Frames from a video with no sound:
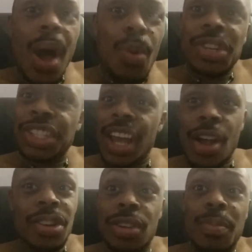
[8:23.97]
I want to
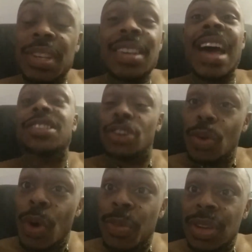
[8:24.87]
share, you know what I'm saying? That's a
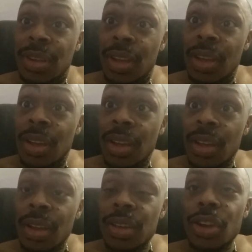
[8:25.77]
good woman.
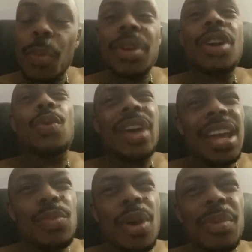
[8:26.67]
You know, but a
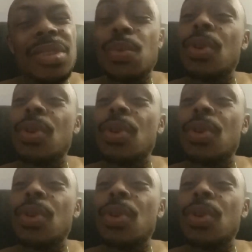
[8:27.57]
queen woman